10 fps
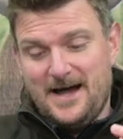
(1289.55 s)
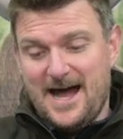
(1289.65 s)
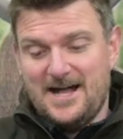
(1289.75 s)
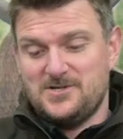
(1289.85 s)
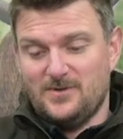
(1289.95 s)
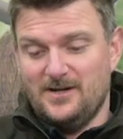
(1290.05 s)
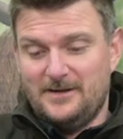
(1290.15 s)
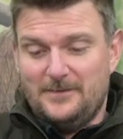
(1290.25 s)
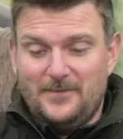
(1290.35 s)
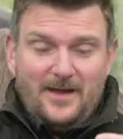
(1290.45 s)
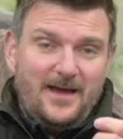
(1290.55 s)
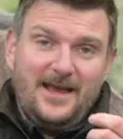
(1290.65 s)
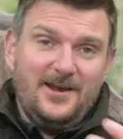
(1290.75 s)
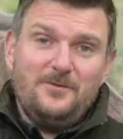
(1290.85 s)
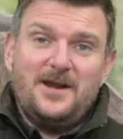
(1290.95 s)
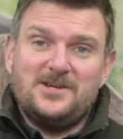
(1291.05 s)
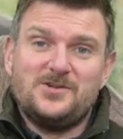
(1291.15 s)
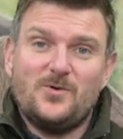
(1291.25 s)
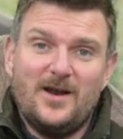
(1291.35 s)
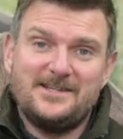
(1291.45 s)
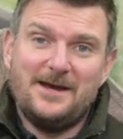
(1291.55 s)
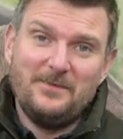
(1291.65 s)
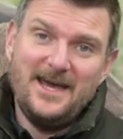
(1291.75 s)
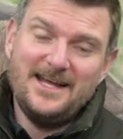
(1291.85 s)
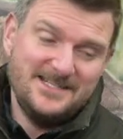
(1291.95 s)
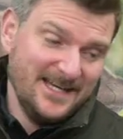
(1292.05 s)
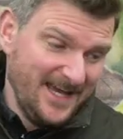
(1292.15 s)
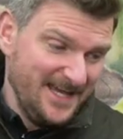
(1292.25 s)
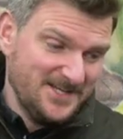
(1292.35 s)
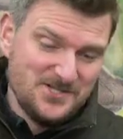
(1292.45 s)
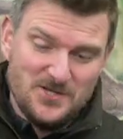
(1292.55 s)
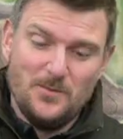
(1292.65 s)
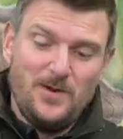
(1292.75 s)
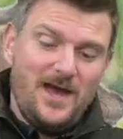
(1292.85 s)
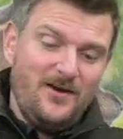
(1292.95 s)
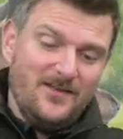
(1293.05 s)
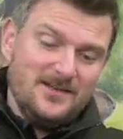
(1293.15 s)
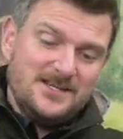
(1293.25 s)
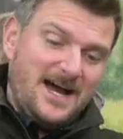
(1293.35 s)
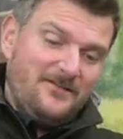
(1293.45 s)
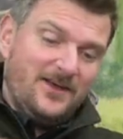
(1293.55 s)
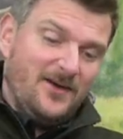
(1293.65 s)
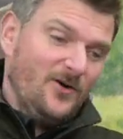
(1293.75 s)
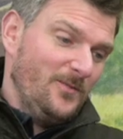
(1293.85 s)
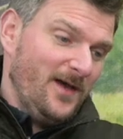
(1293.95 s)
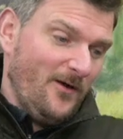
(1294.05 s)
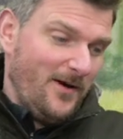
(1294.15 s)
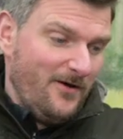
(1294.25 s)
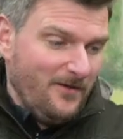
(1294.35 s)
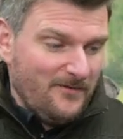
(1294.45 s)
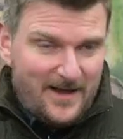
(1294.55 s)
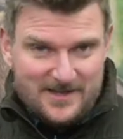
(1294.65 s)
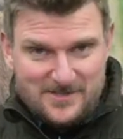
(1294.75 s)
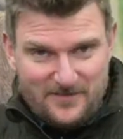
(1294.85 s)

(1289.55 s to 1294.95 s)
actual illumination quality I'm getting is superior than to having it up here where it reflects